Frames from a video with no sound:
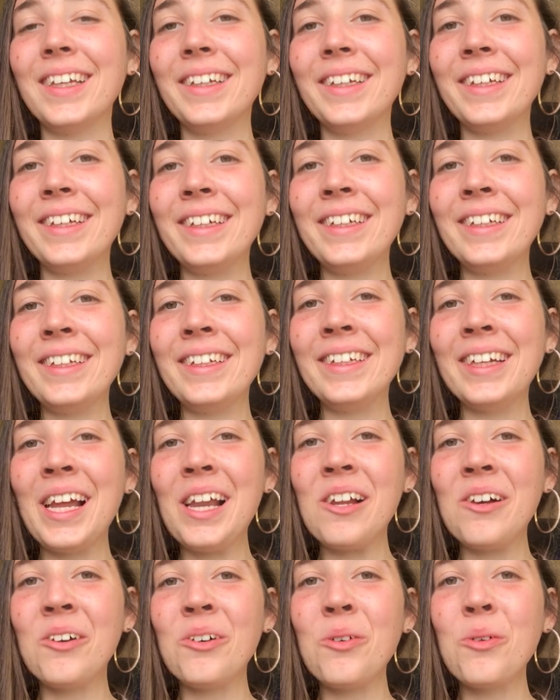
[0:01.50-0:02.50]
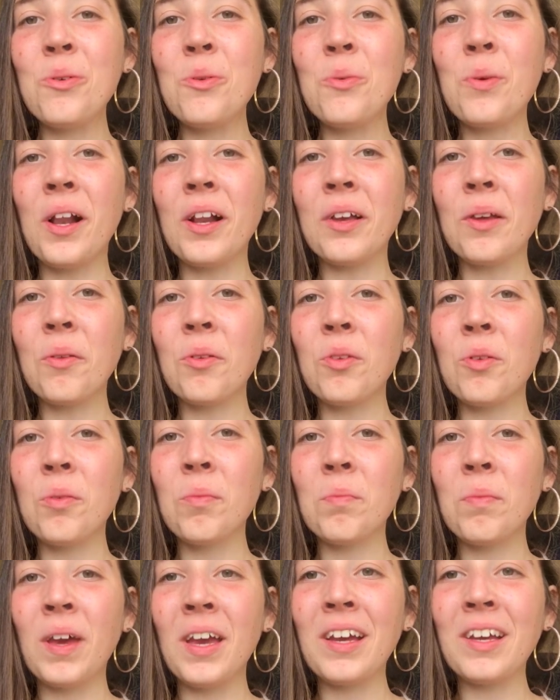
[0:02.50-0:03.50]
Hey, hello, welcome to
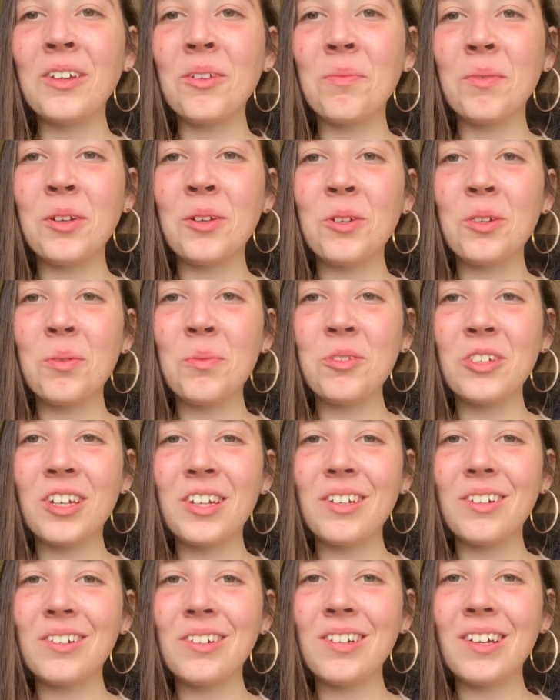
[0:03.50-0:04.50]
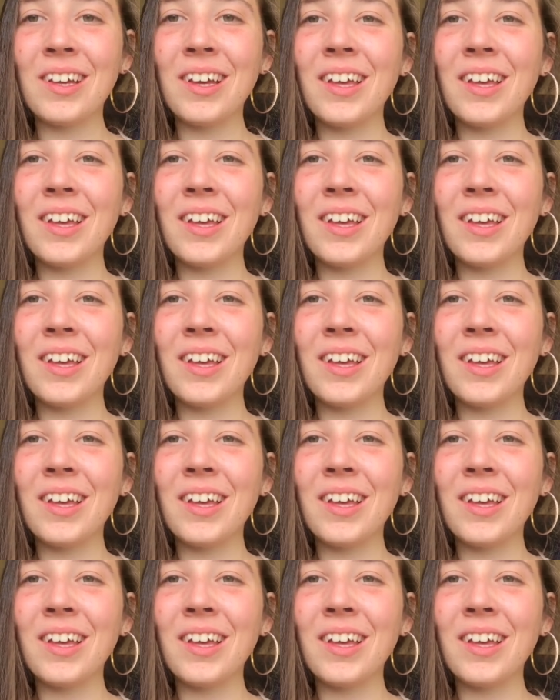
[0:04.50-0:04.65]
back to my YouTube channel.